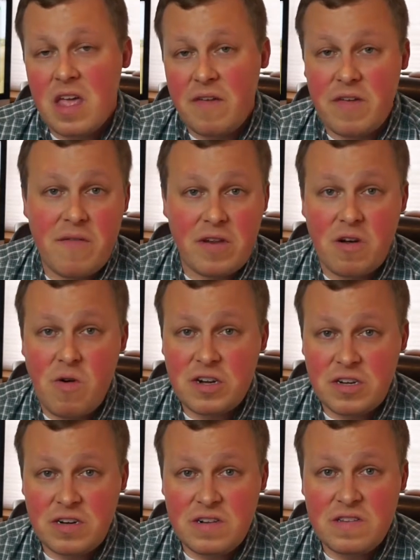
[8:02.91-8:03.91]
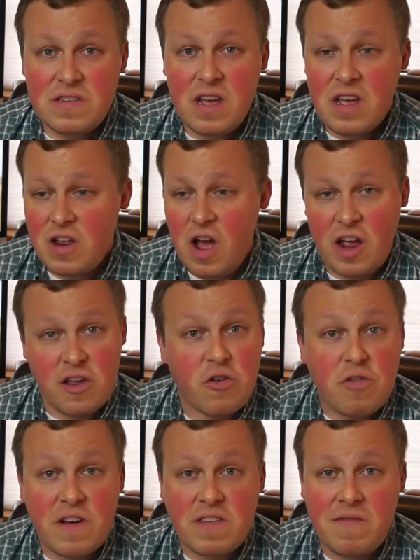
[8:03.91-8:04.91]
If you have any questions, uh,
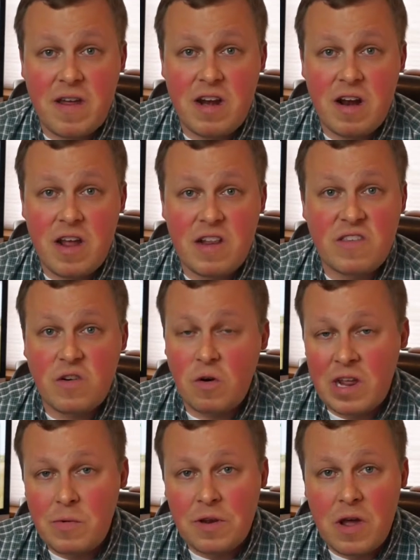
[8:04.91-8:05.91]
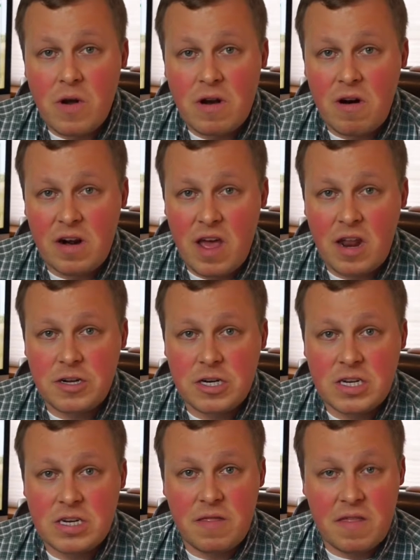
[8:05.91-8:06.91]
your trusted veterinarian certainly will know a
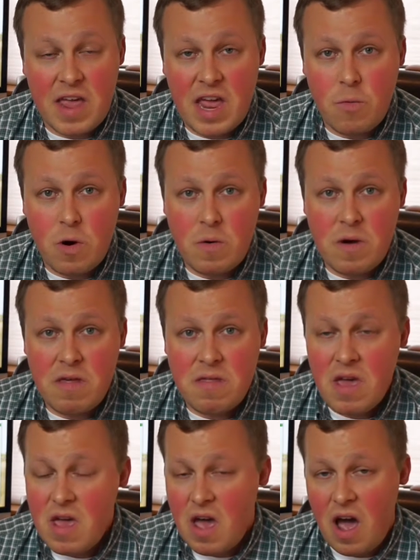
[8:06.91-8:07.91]
cardiologist that they can work with.